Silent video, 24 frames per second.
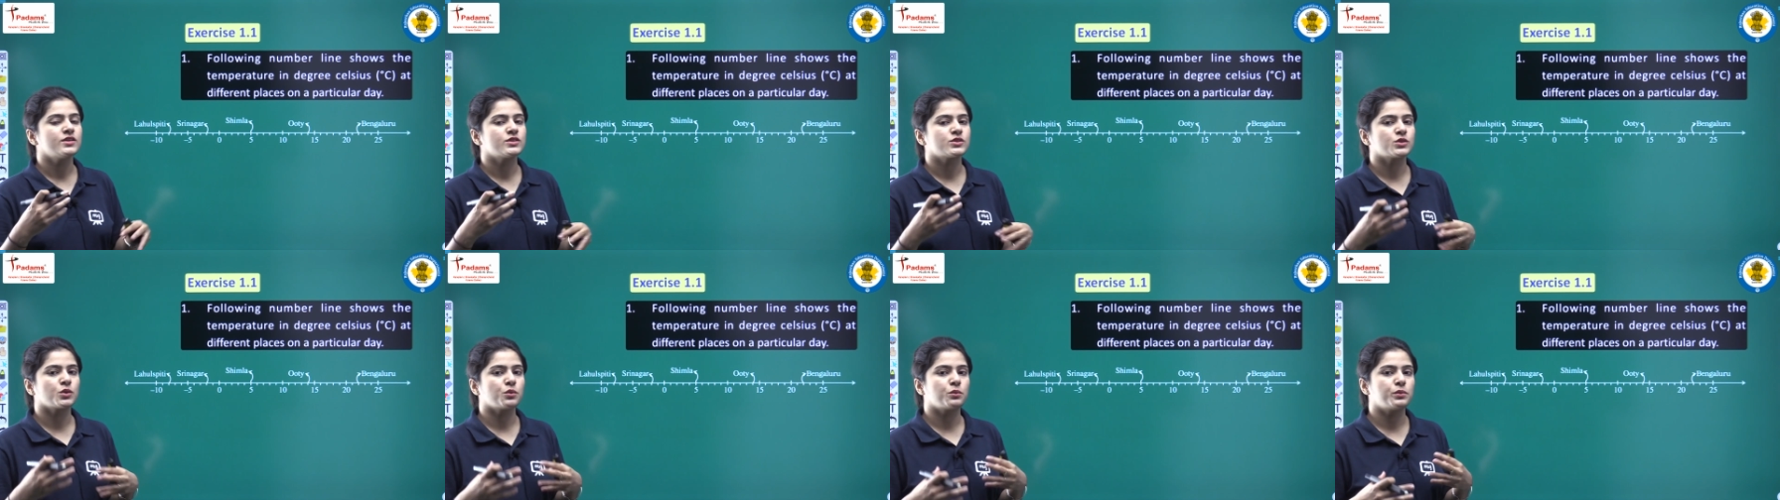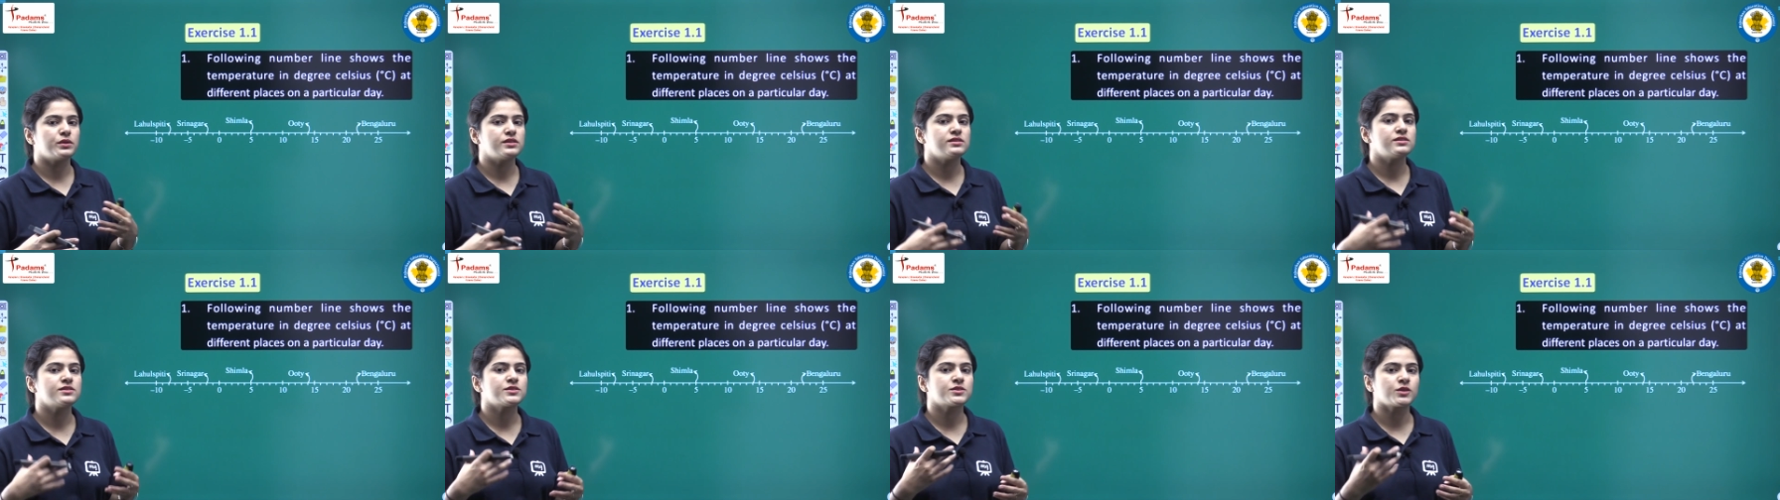So,
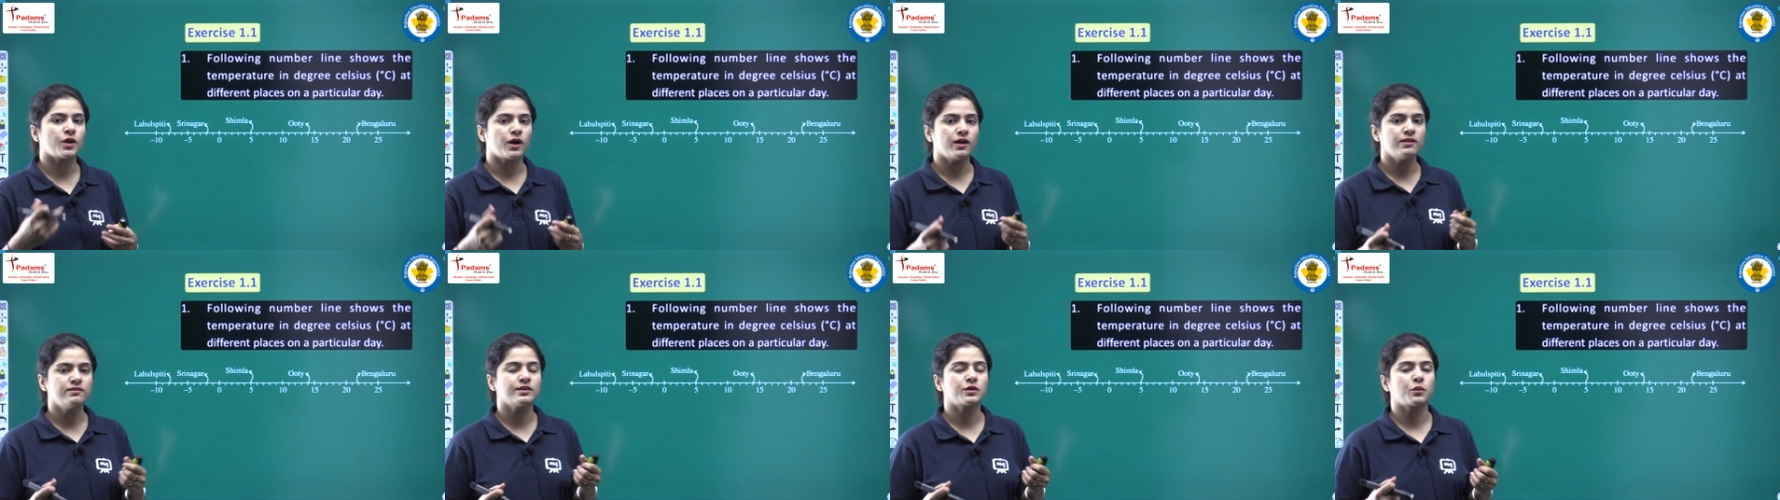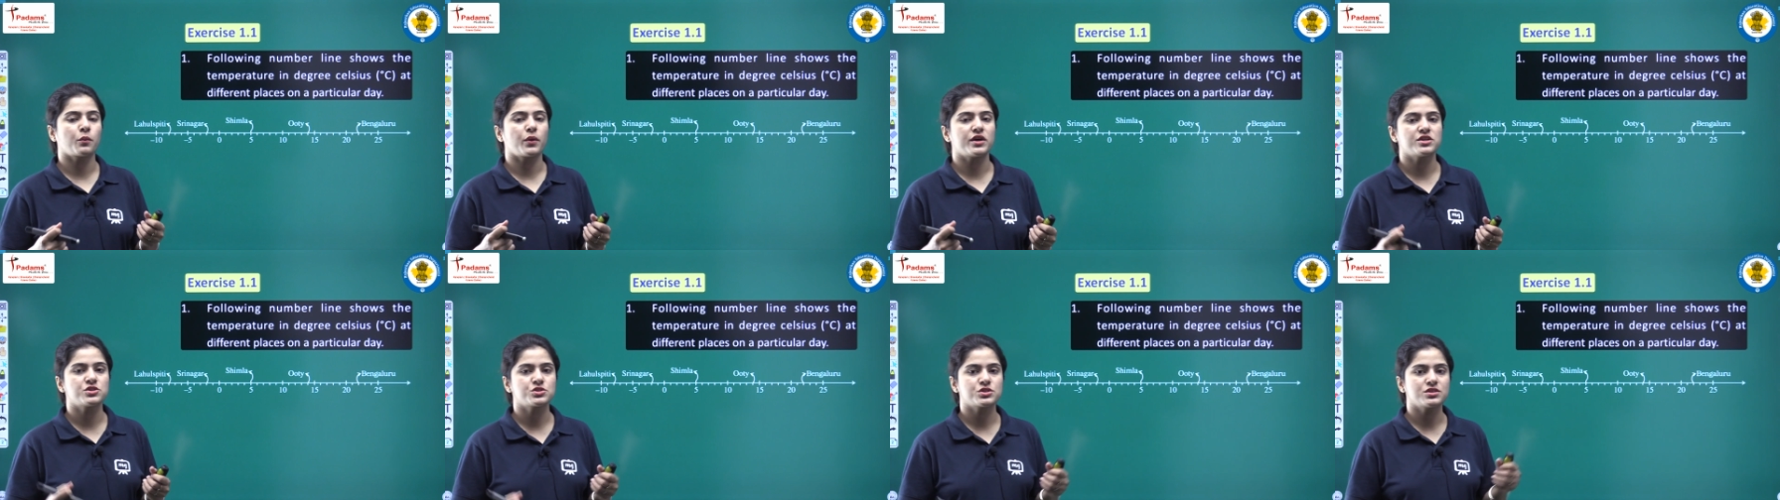we will solve the
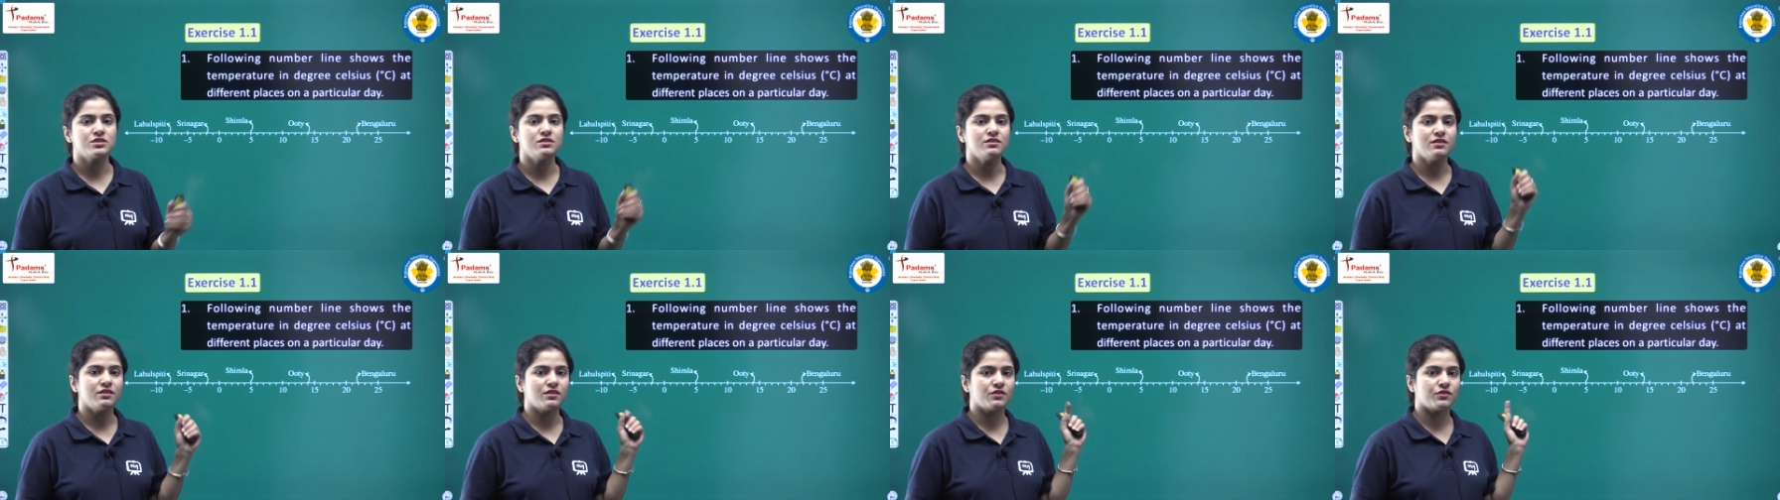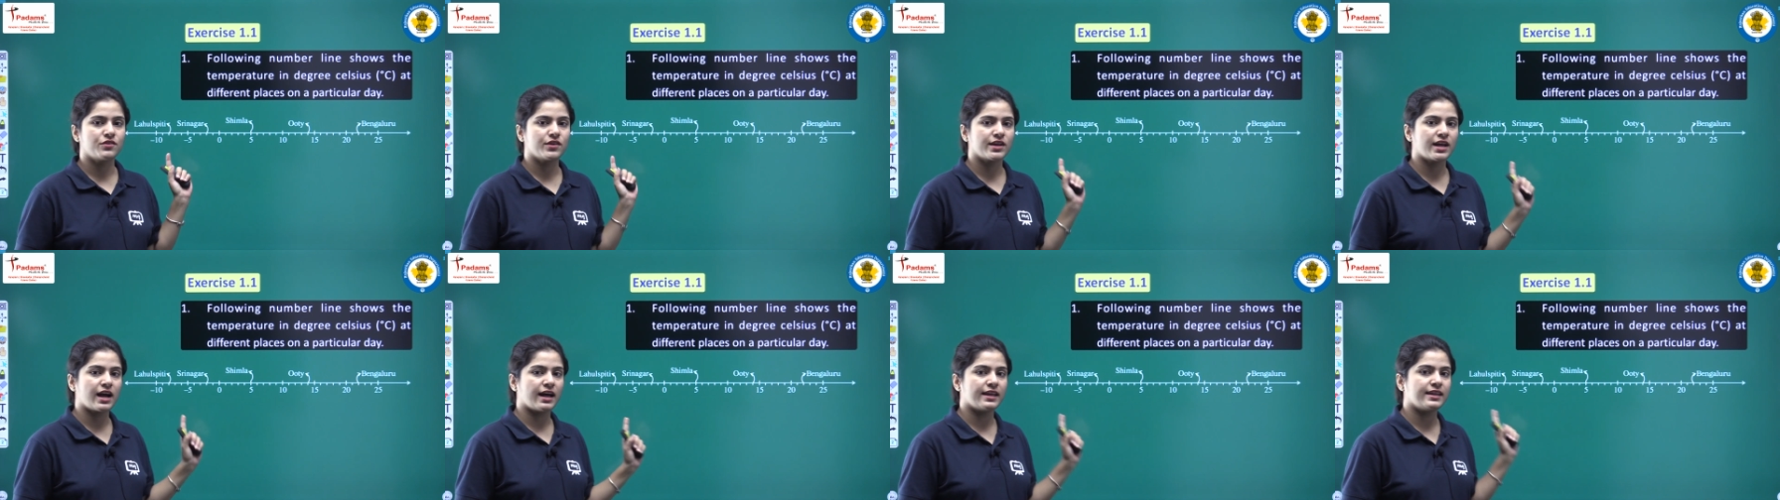question
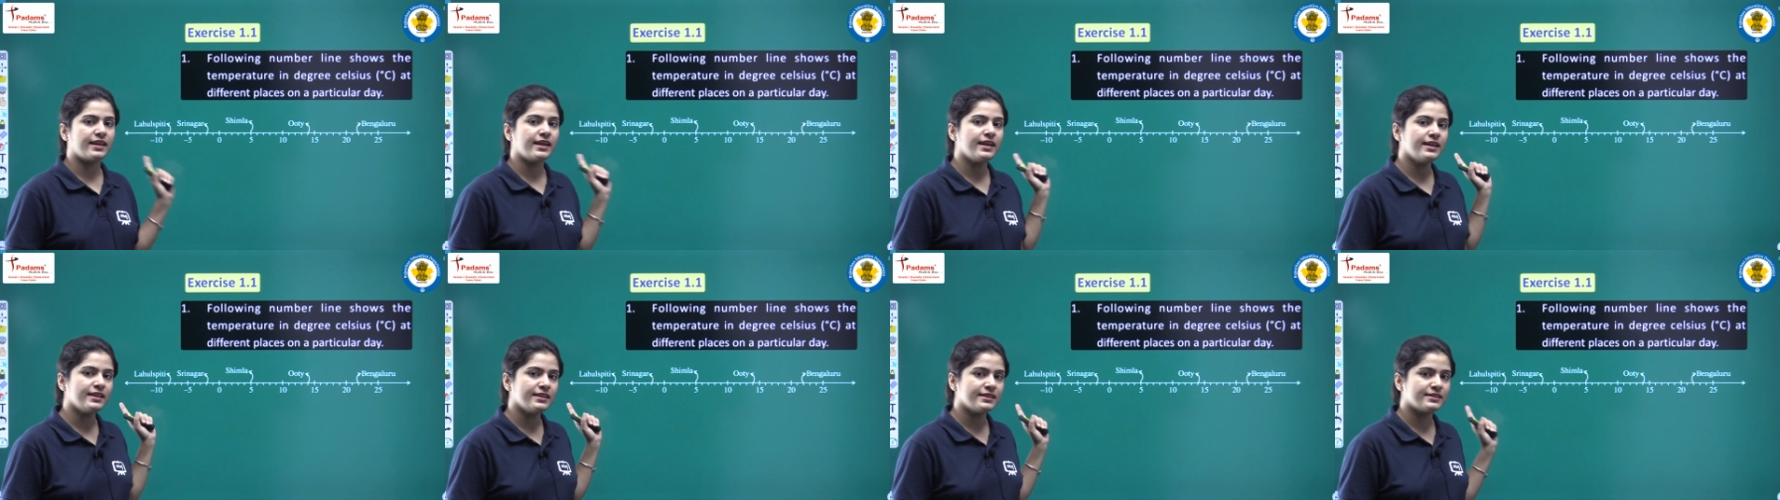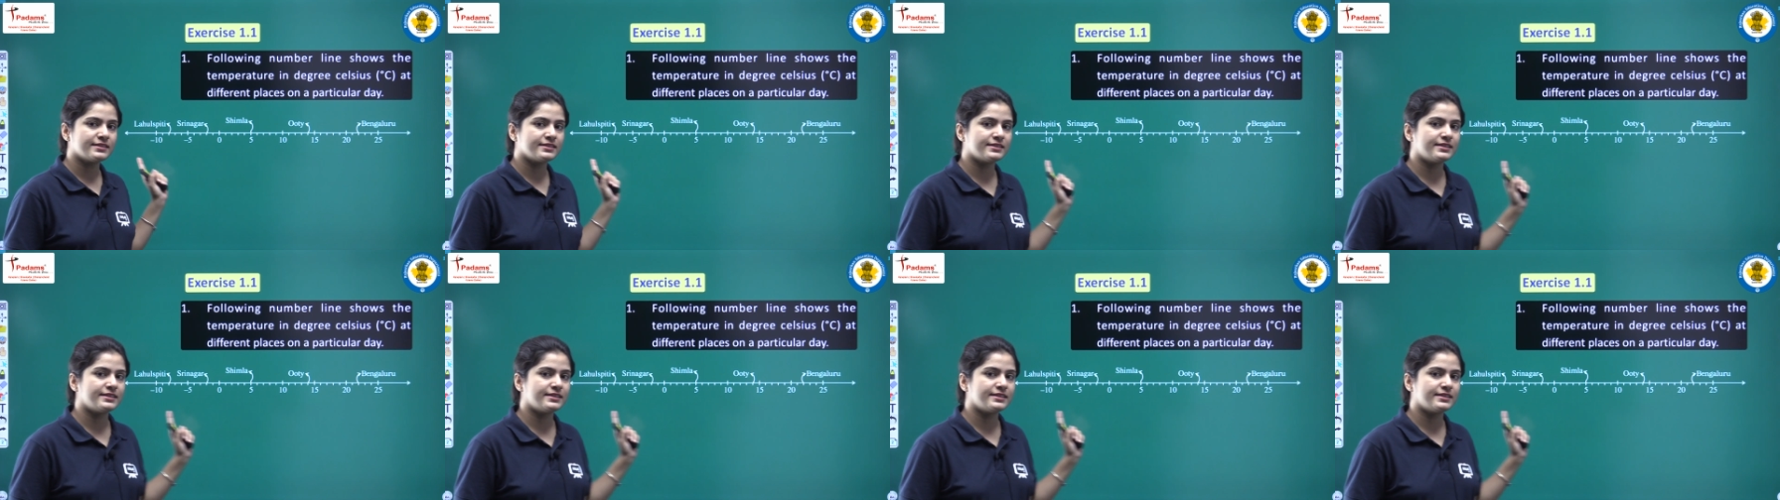regarding